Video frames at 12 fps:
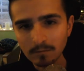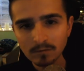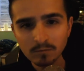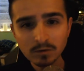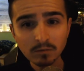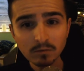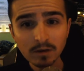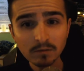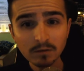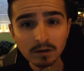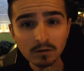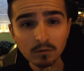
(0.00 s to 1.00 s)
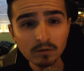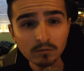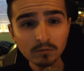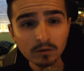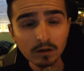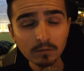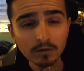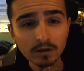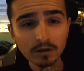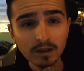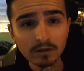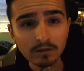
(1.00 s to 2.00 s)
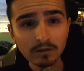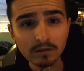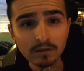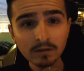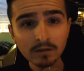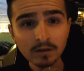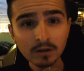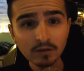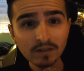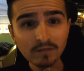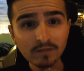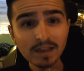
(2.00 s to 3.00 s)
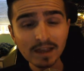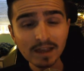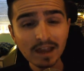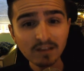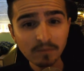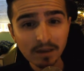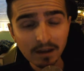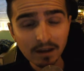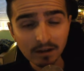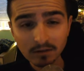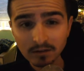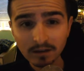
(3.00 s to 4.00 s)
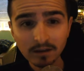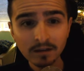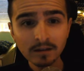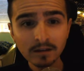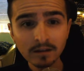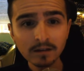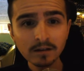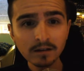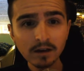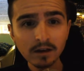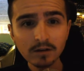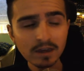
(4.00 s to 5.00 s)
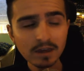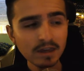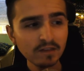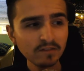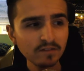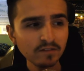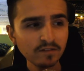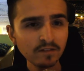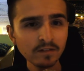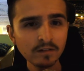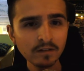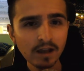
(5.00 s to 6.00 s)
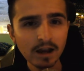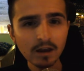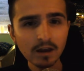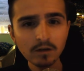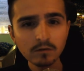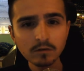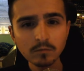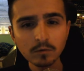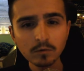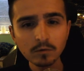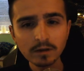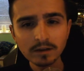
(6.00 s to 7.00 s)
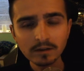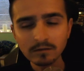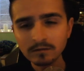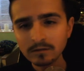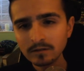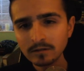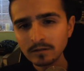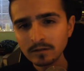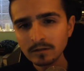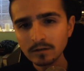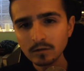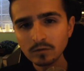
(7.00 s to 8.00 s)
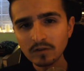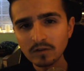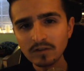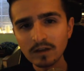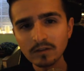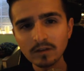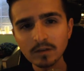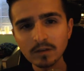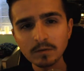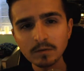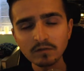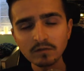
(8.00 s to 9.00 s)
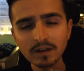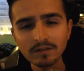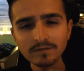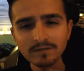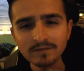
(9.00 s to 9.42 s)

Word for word: Which is why they always want to come to London. Because they think they can speak English. They're like, okay, yes, hello, good morning, you know. All the stuff, the typical stuff.